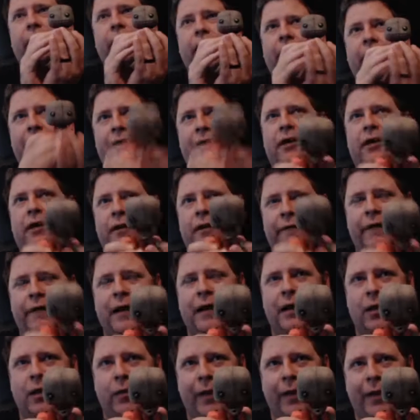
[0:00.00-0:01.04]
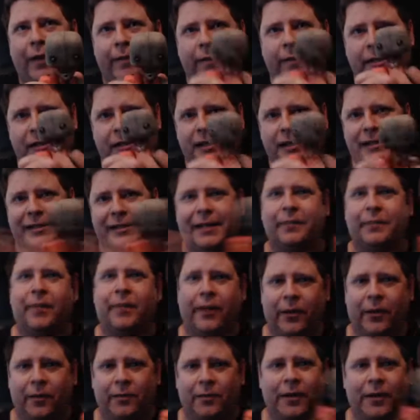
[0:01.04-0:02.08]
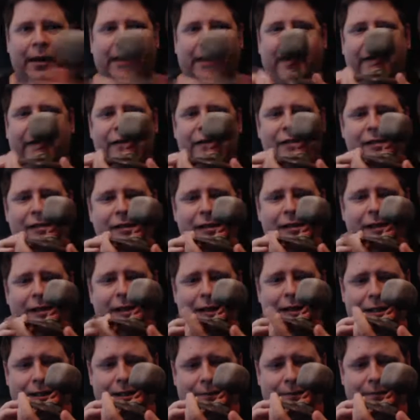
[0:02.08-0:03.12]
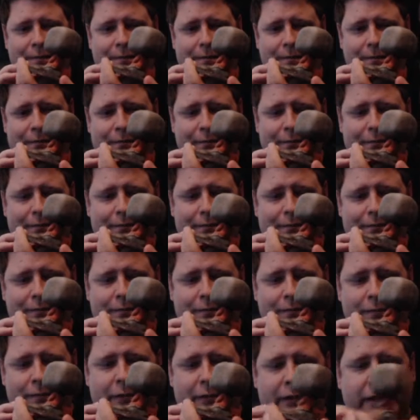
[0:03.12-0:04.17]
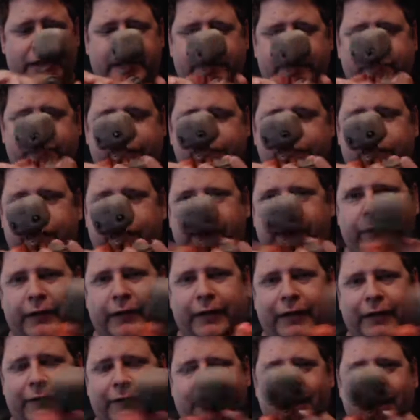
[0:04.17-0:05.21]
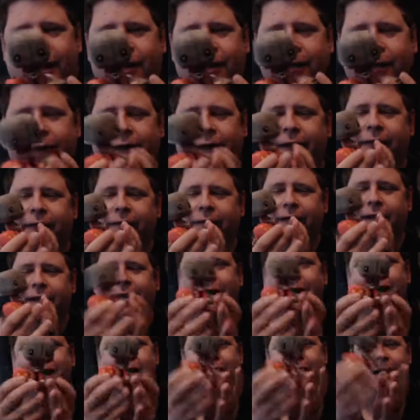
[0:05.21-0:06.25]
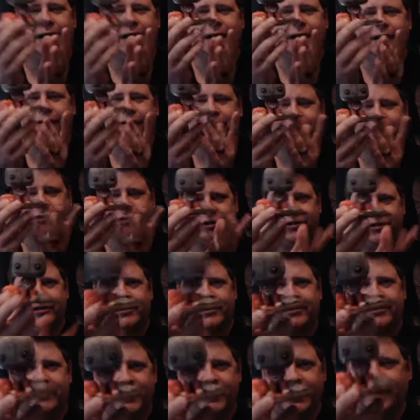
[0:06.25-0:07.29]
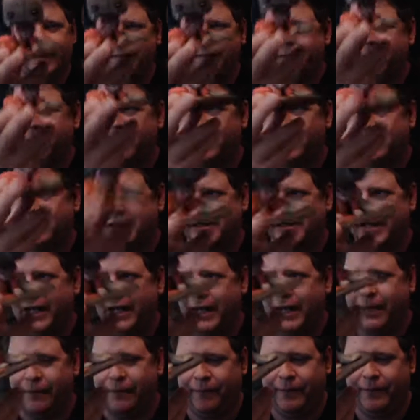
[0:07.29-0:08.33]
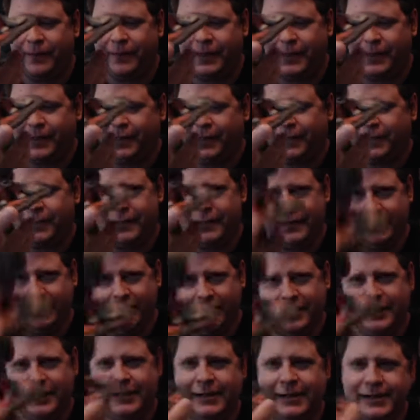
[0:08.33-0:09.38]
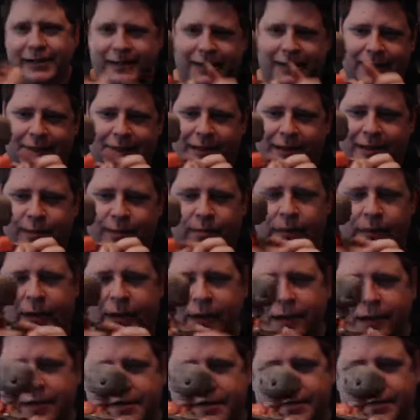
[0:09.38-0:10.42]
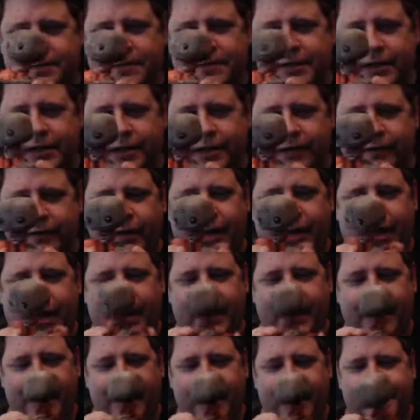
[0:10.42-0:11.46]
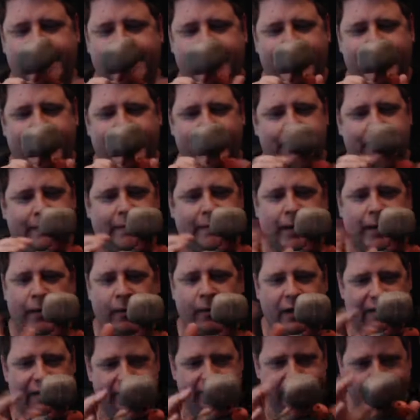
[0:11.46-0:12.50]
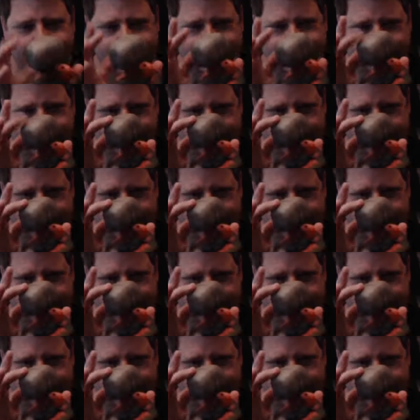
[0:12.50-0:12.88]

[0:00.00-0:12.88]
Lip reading: icon of Halloween besides like Michael Myers, which they were going for like for Halloween 3. Trick or Treat to pull out Sam is pretty awesome. So I dig him. My wife digs him.